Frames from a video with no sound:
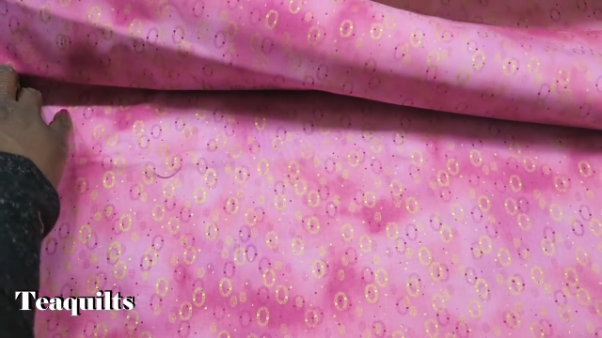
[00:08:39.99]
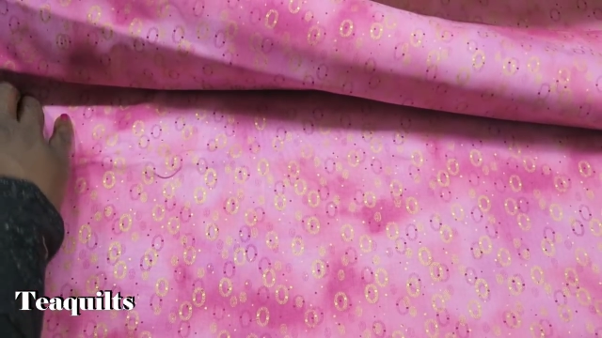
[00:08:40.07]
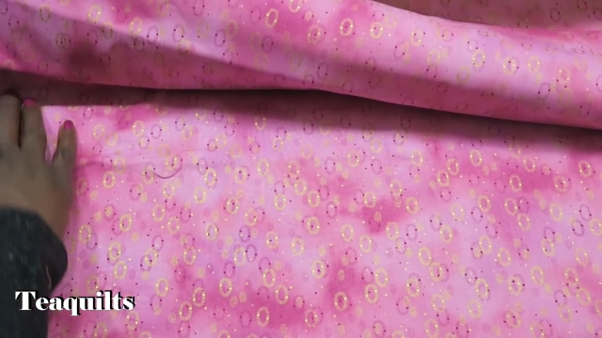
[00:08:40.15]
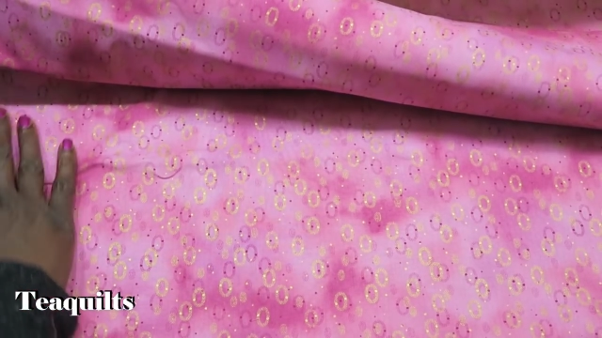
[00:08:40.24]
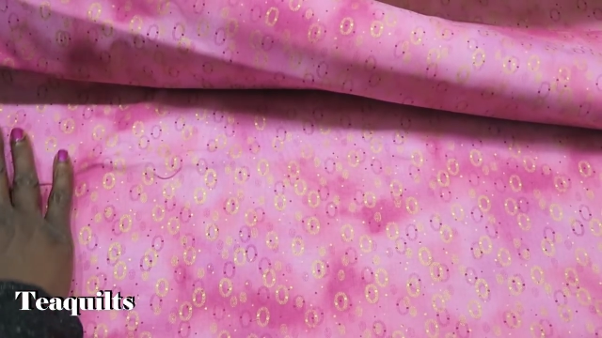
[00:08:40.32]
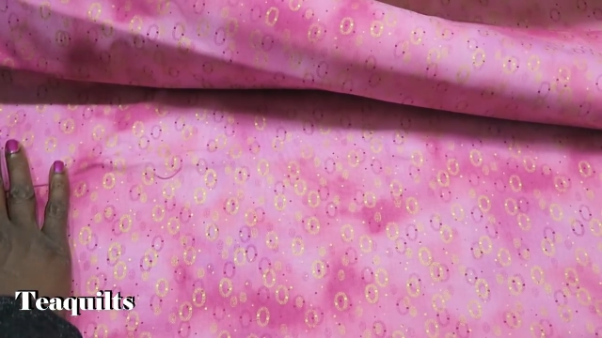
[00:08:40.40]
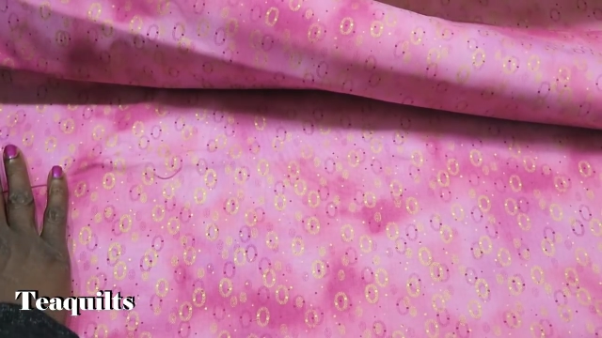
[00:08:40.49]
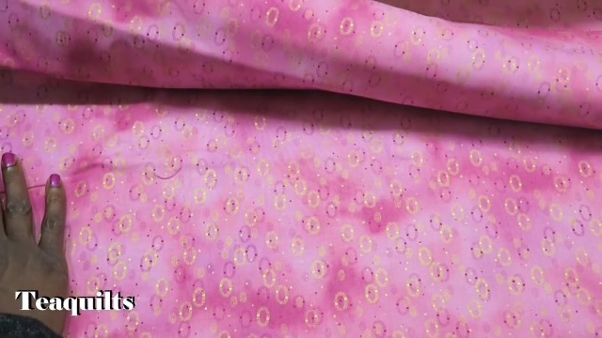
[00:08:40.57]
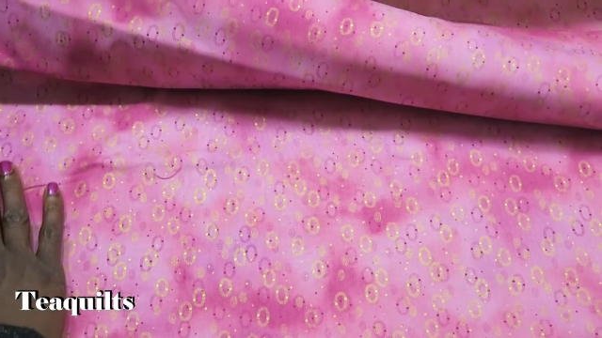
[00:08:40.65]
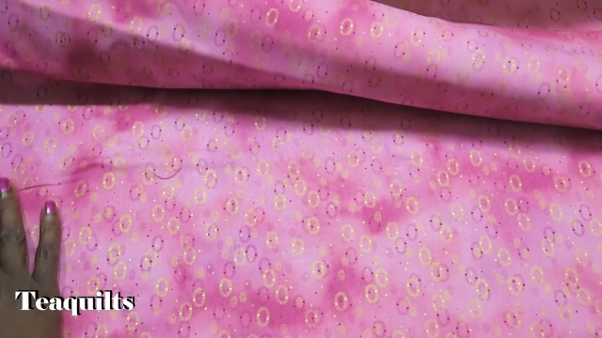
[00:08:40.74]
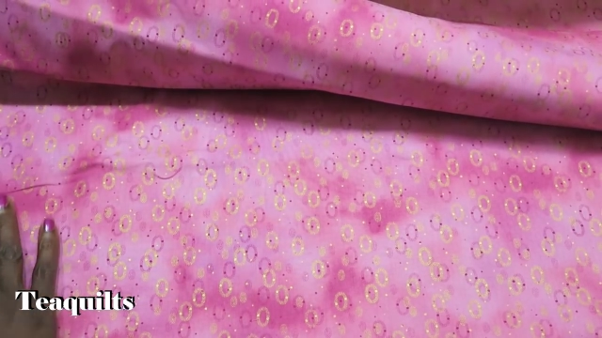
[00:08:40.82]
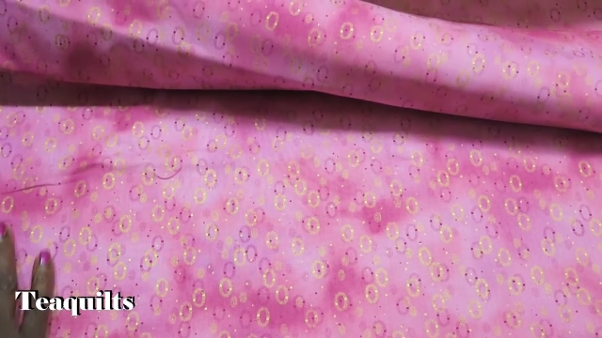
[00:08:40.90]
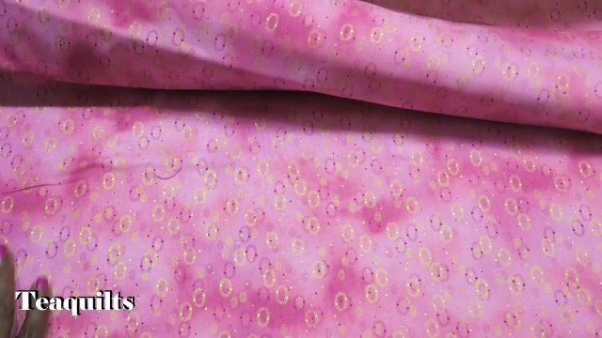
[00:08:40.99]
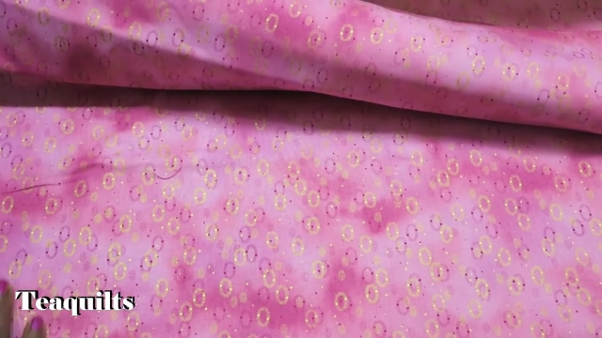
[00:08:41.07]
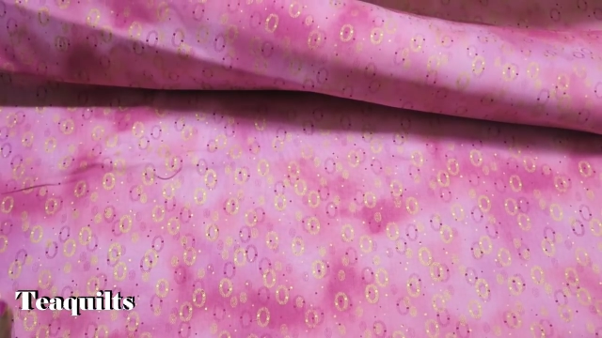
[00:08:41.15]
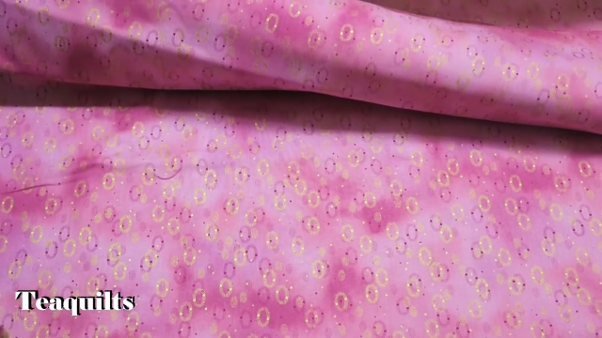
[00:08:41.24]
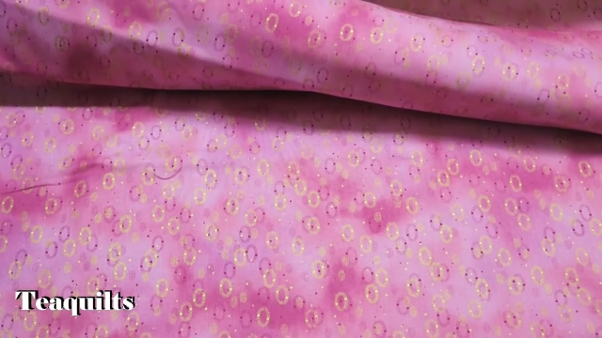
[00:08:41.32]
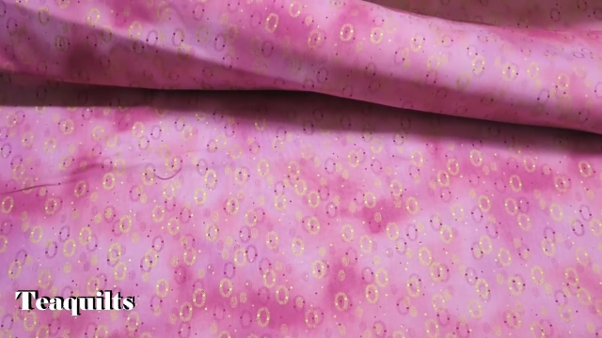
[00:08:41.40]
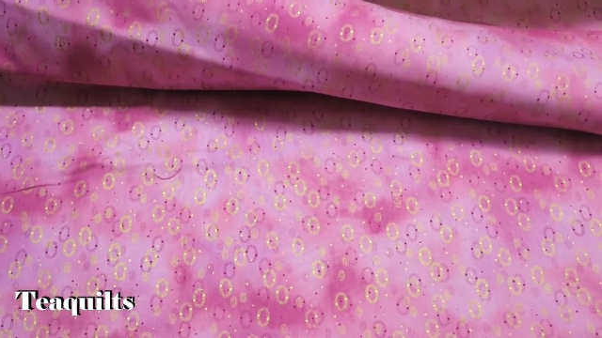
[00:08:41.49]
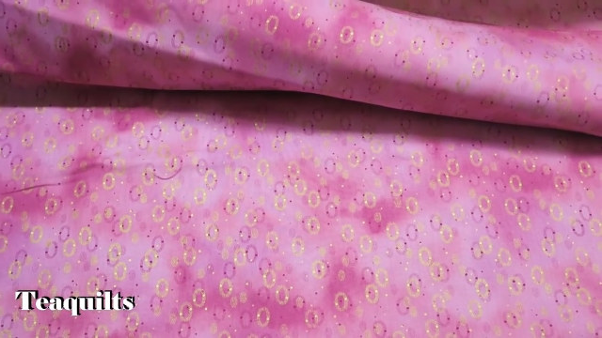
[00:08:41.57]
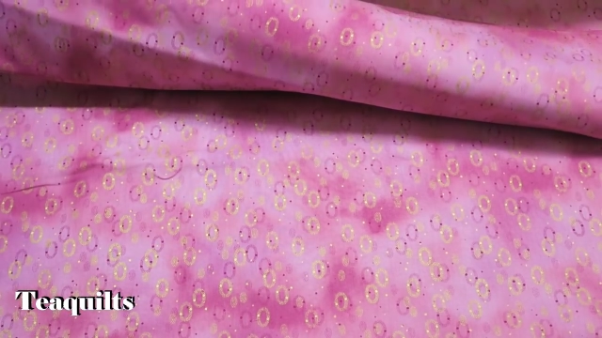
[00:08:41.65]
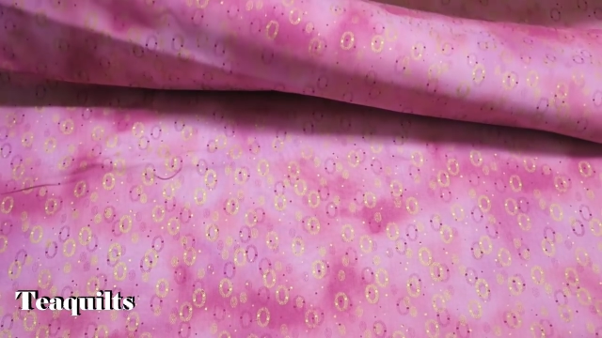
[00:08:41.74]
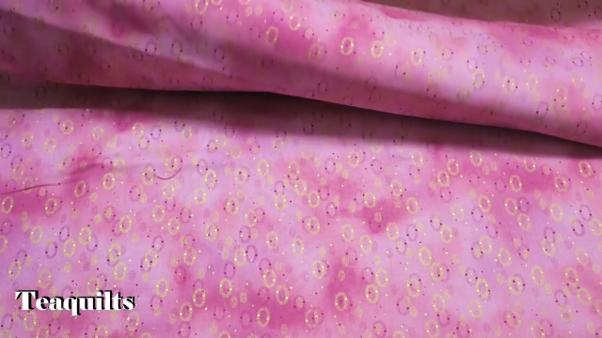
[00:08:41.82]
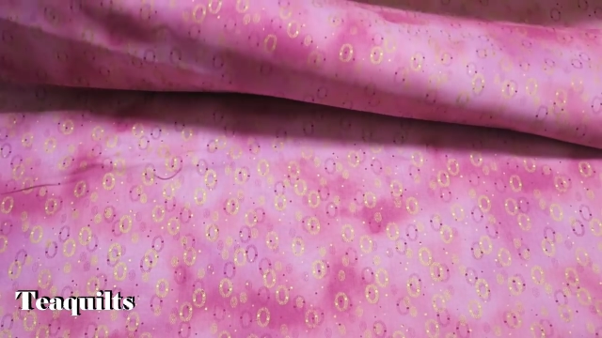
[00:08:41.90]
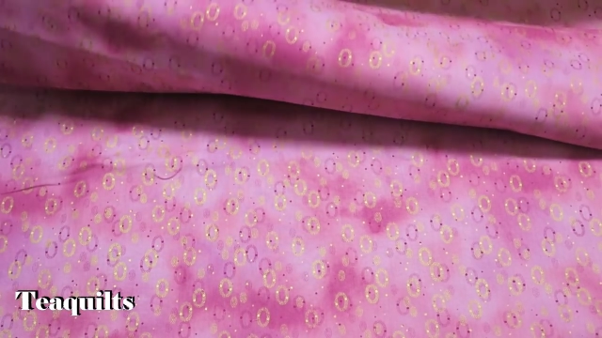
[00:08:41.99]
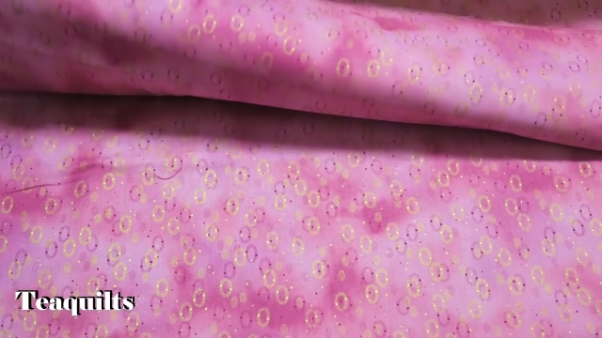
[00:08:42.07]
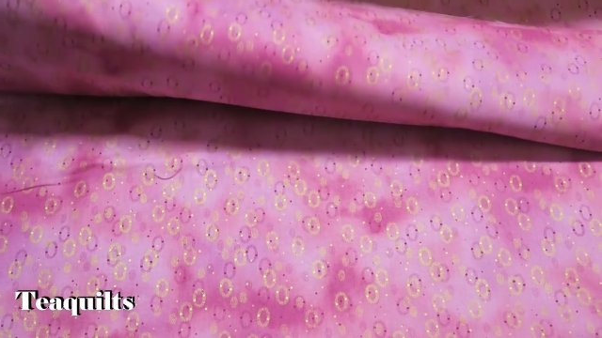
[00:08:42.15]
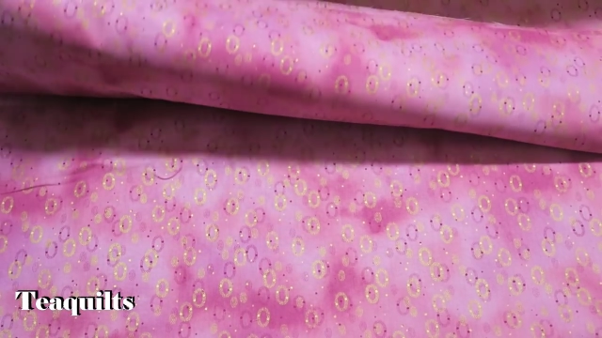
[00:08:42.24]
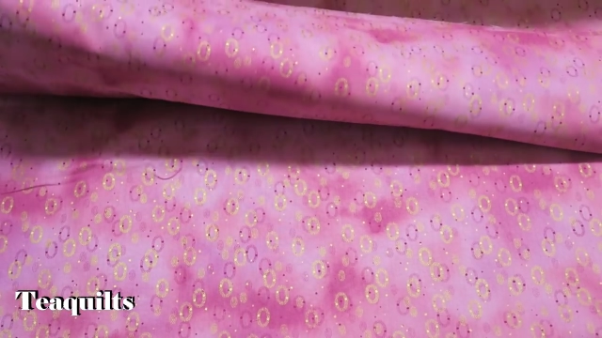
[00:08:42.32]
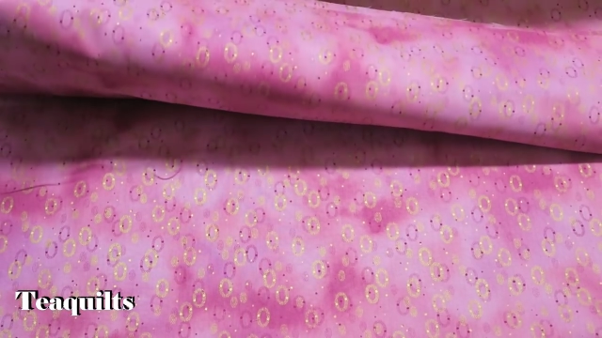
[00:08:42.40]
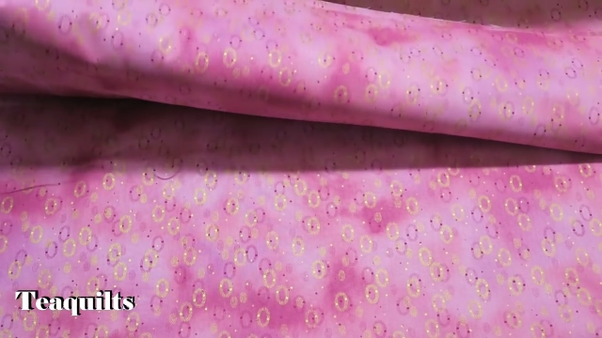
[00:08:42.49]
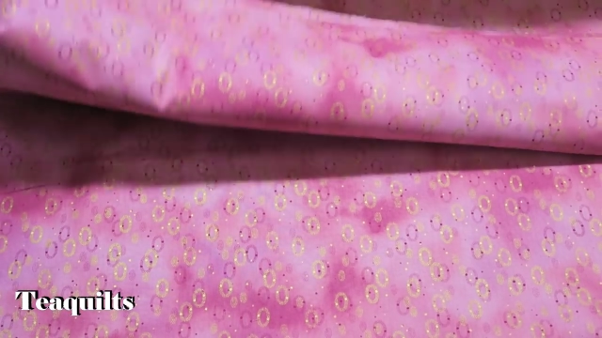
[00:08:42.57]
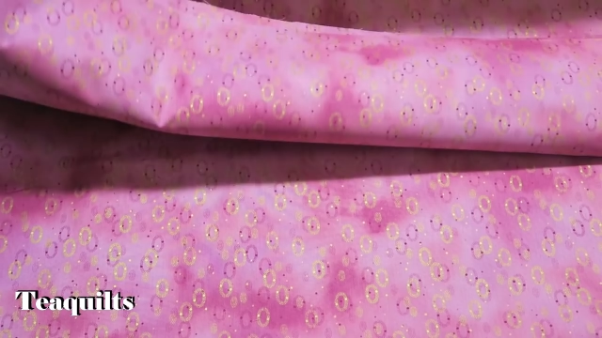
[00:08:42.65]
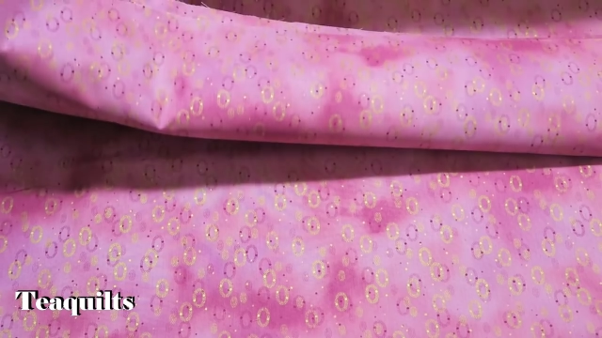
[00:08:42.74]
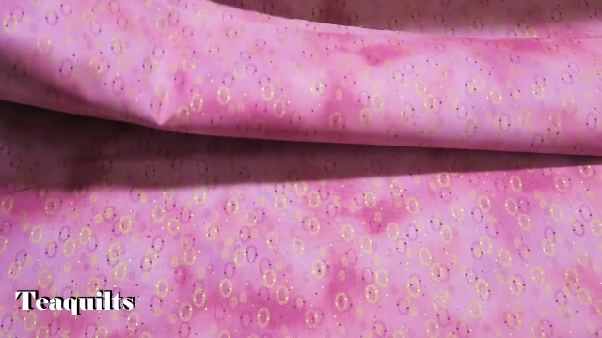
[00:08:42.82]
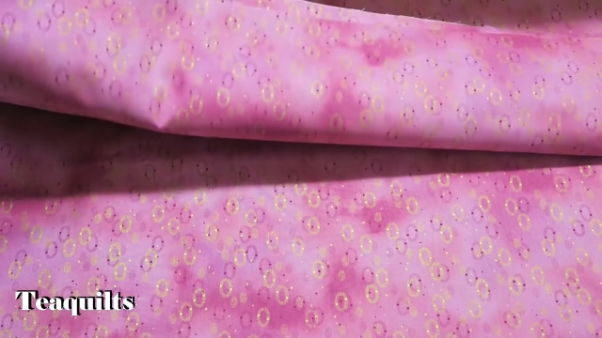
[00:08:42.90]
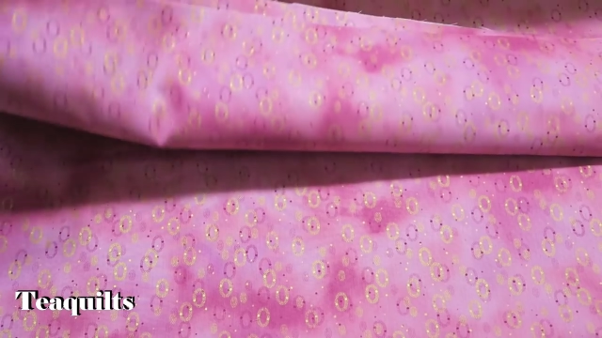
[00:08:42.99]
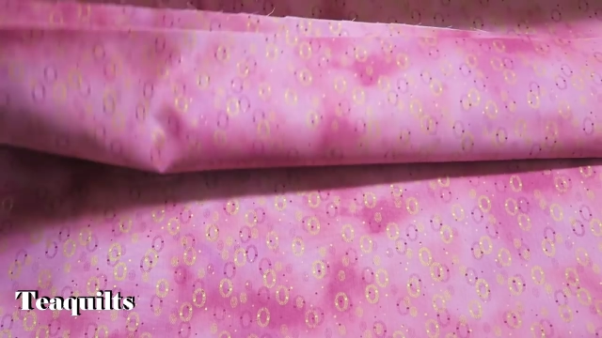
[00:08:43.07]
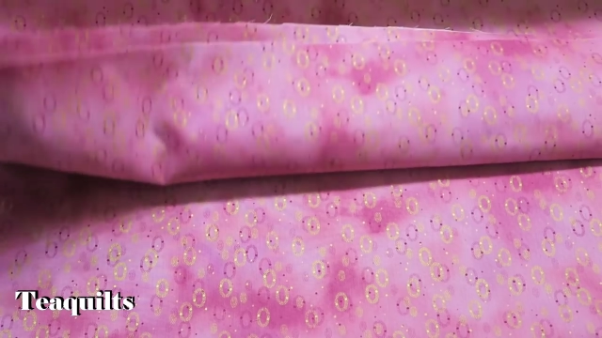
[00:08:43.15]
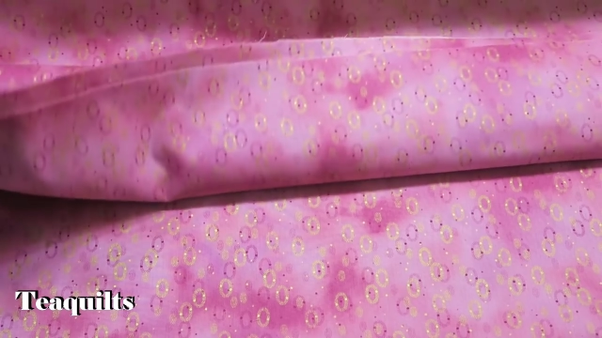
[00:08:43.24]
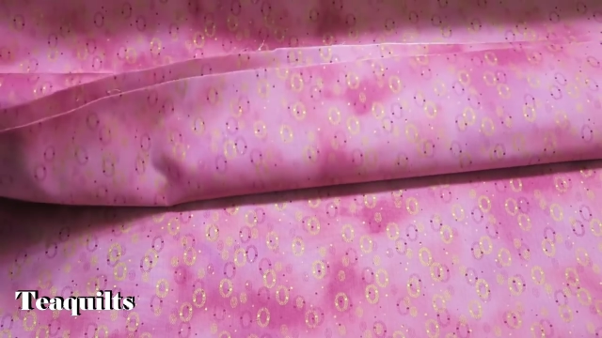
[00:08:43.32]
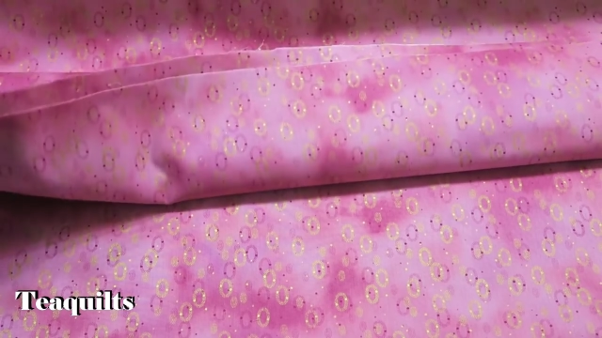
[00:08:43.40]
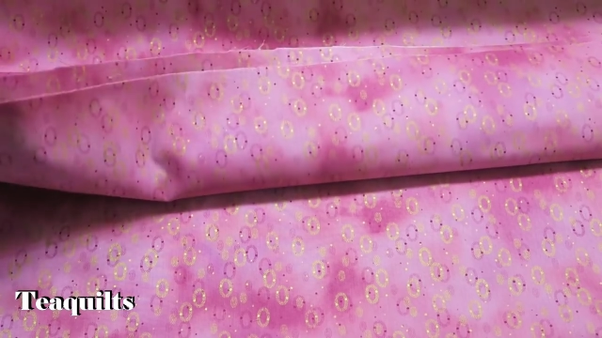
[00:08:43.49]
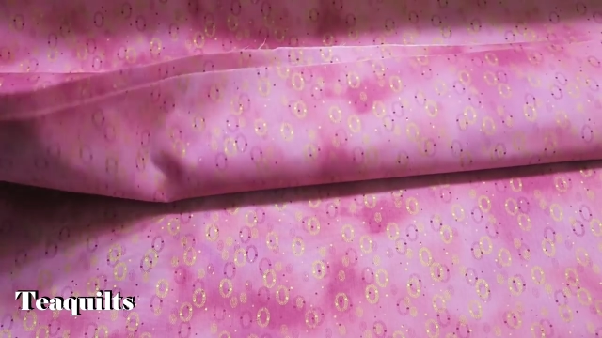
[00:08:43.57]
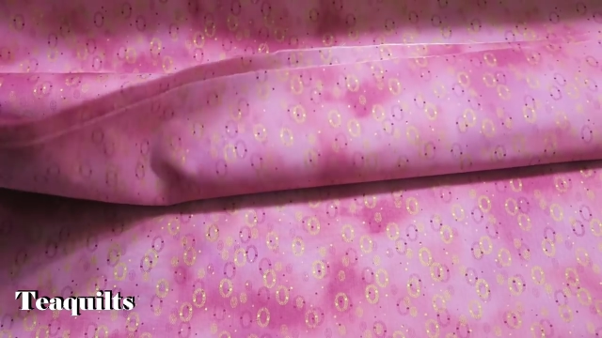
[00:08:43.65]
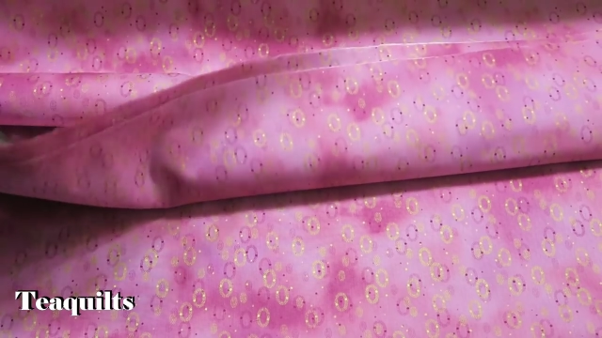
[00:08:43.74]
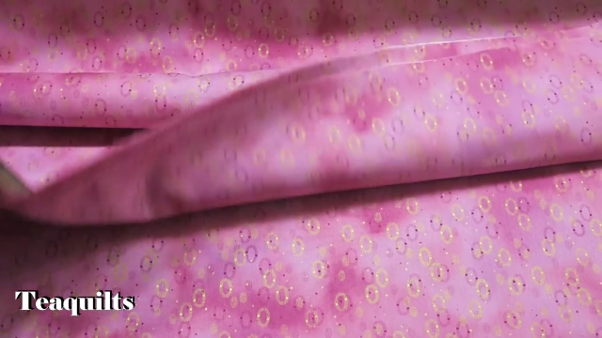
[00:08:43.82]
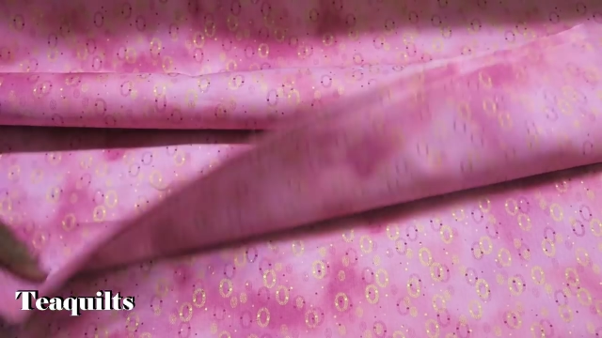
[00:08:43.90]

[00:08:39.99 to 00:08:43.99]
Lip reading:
(no speaker visible)